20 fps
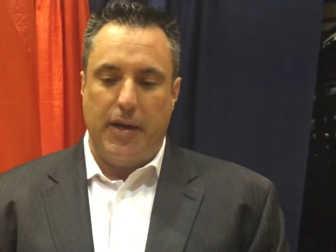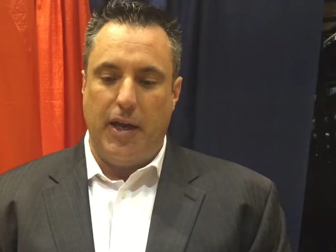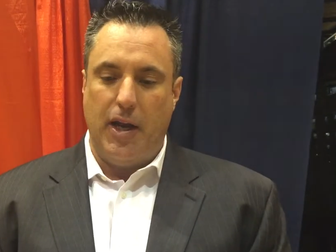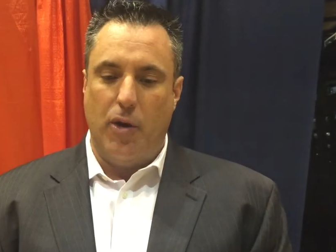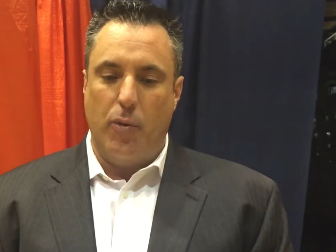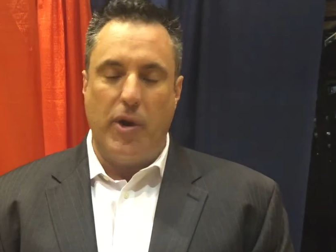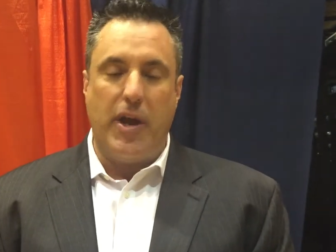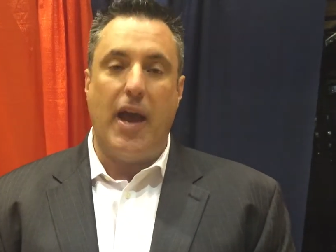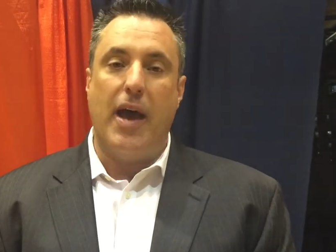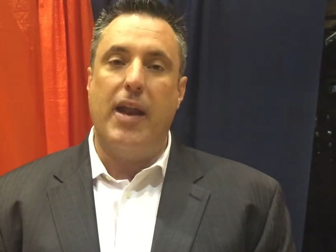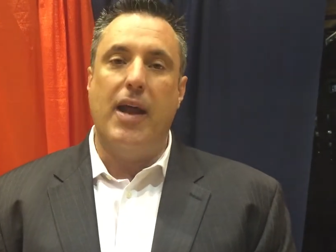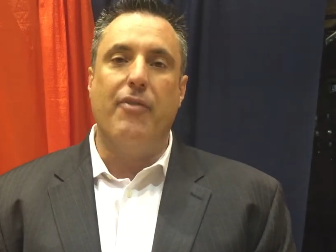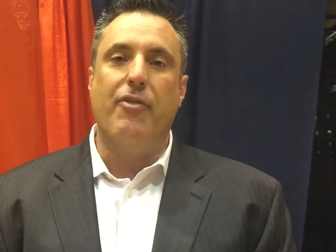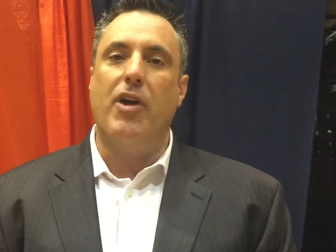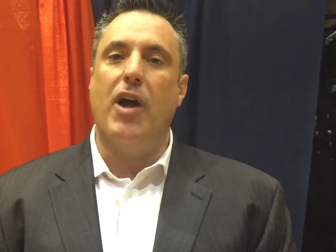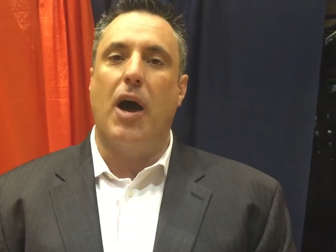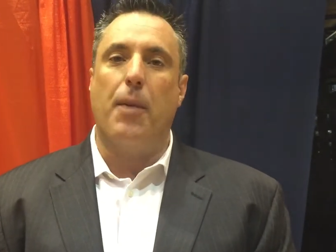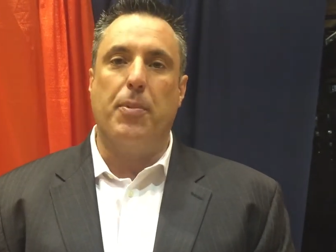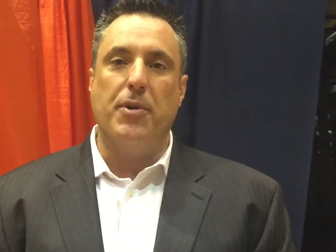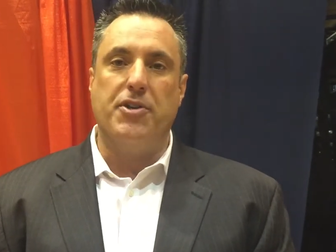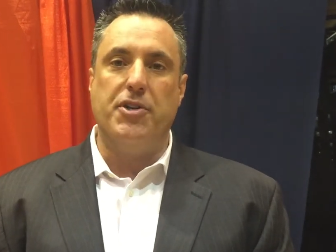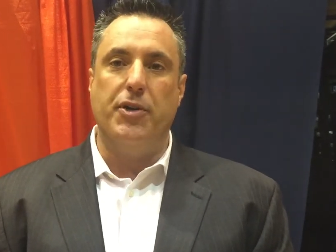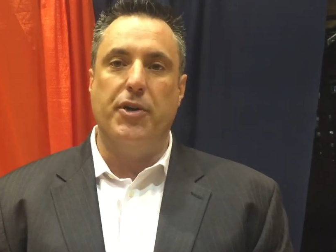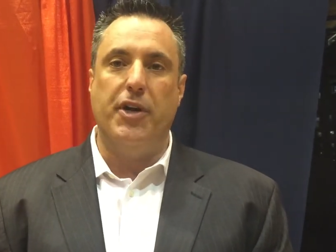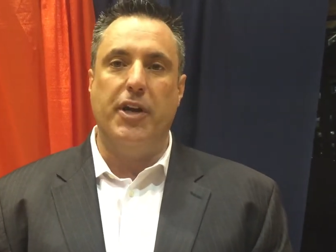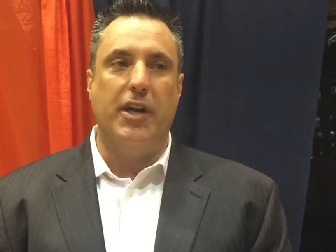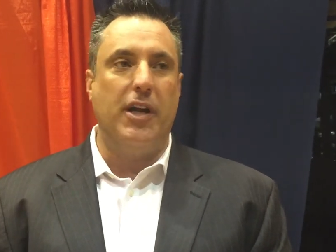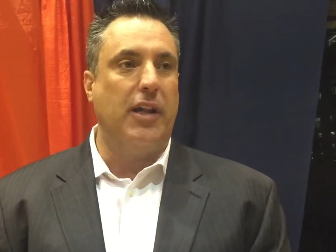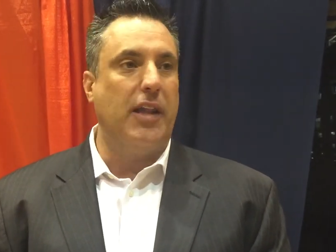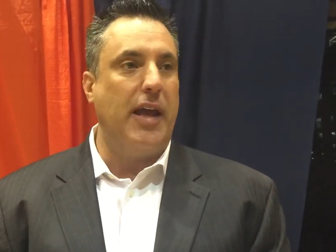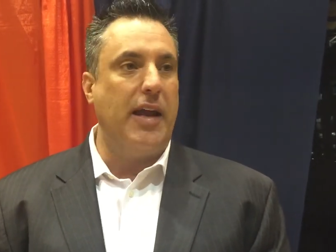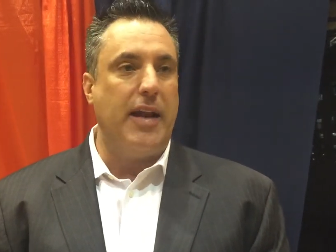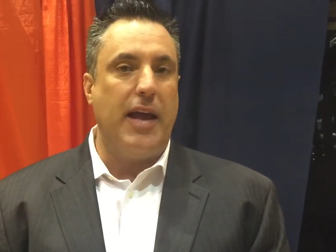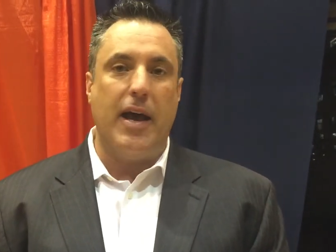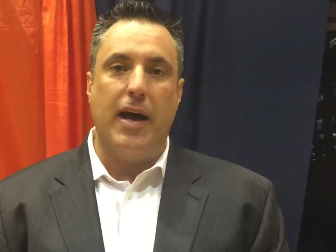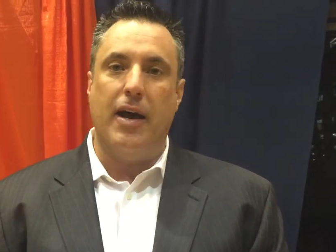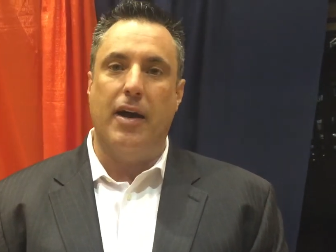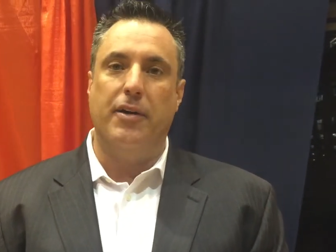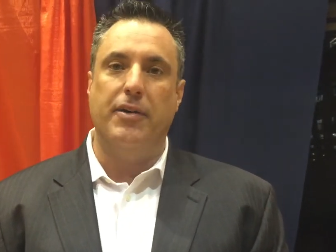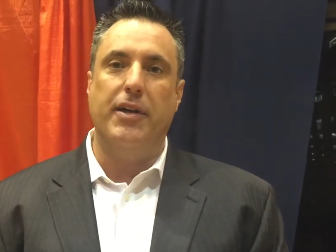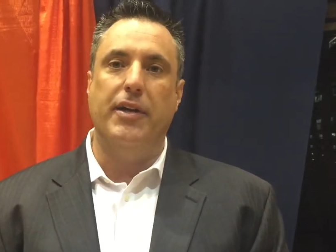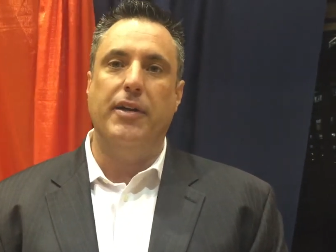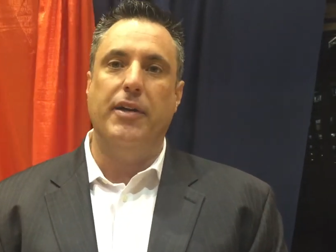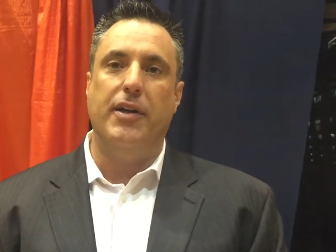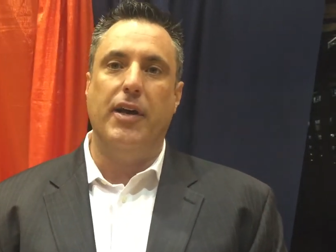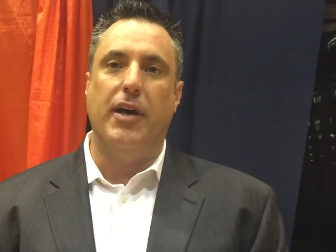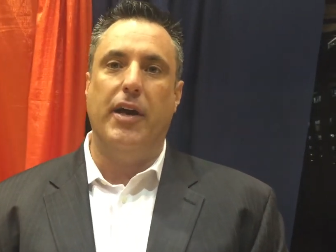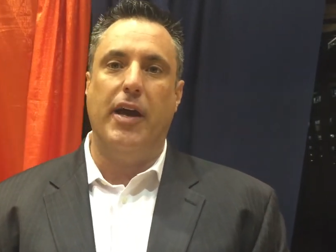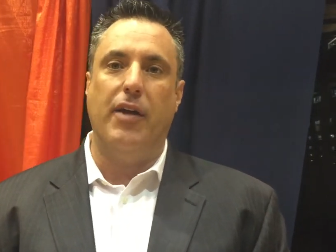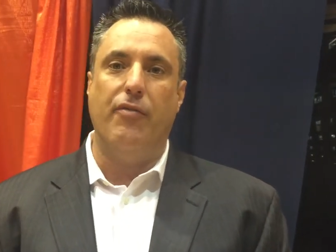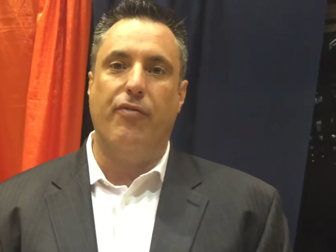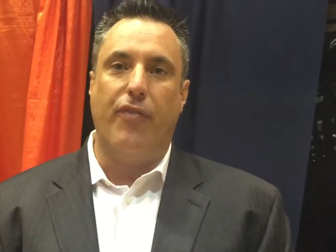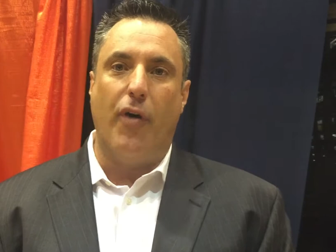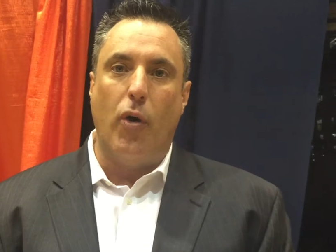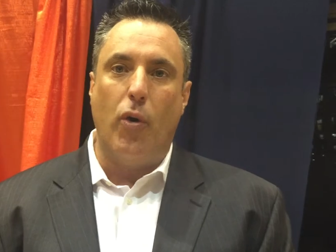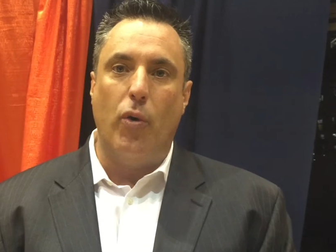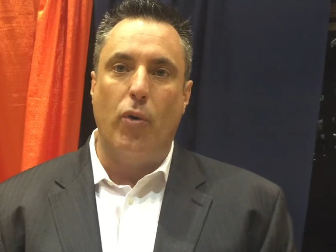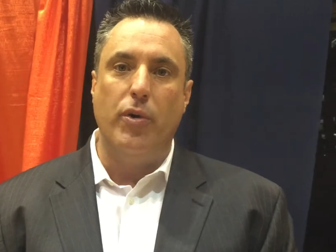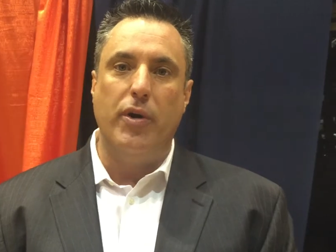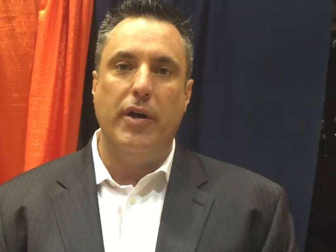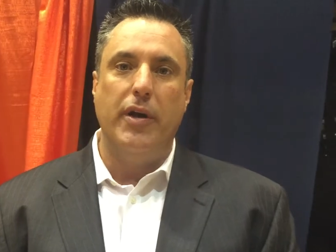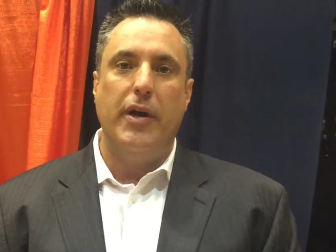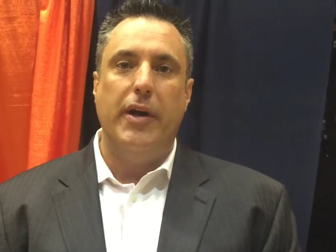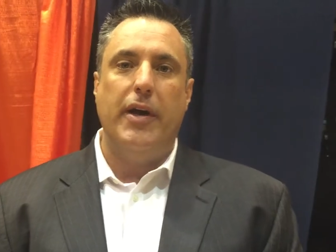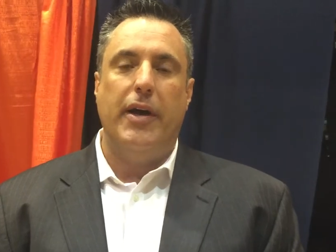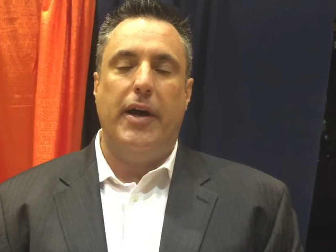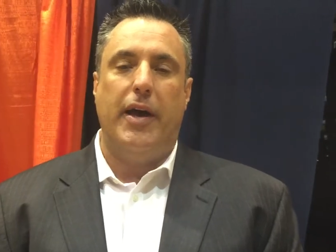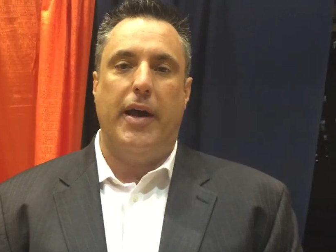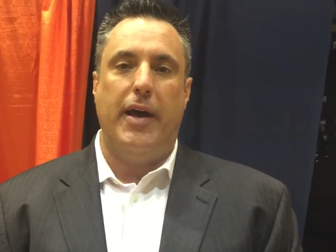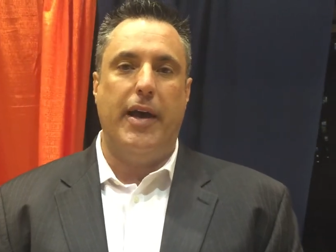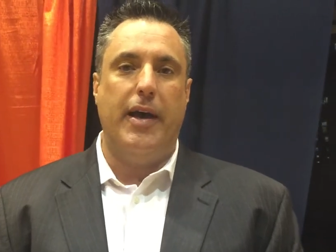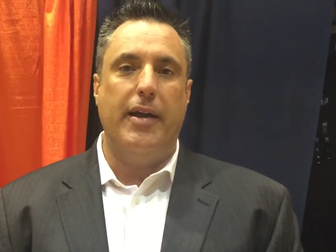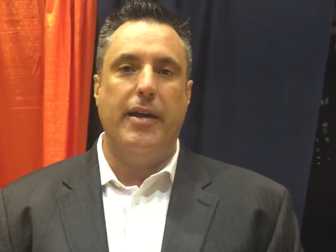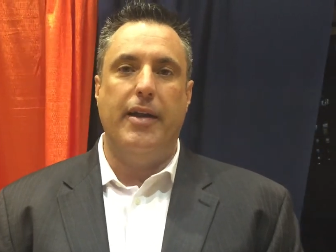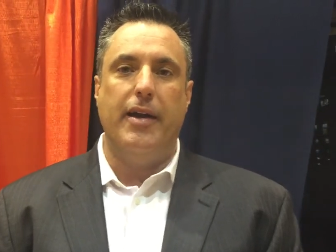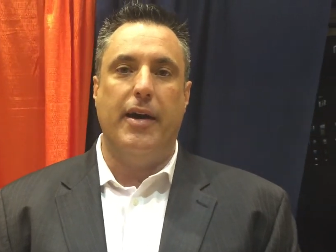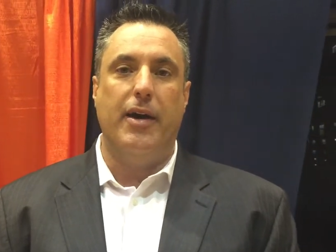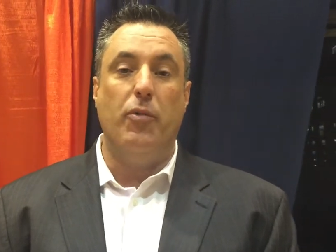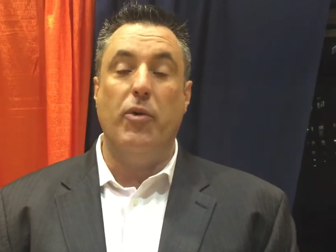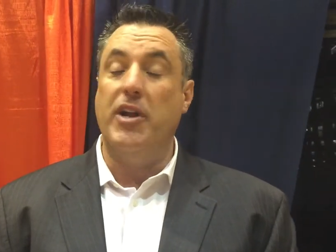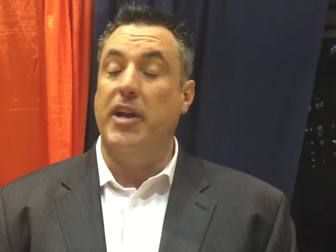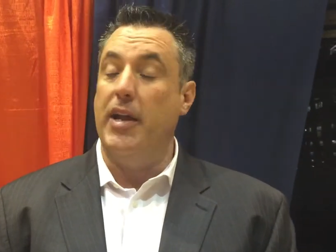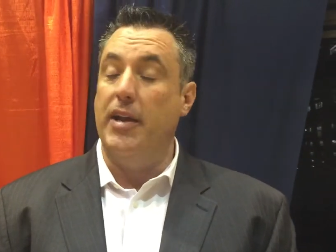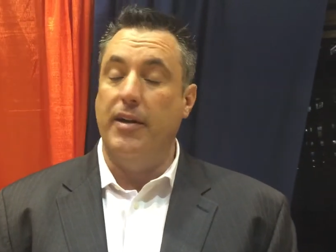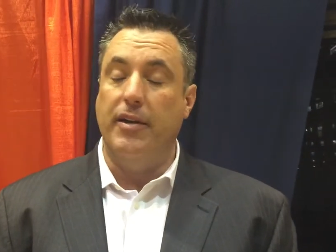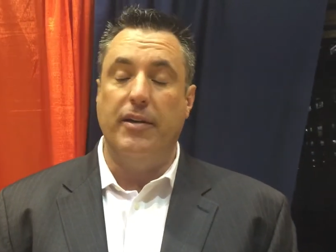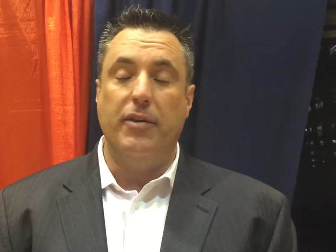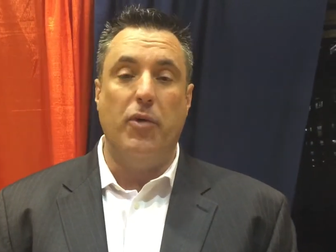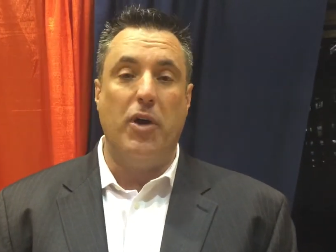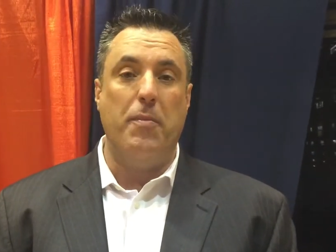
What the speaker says: You know, we had every opportunity to lay down and fold, and we didn't.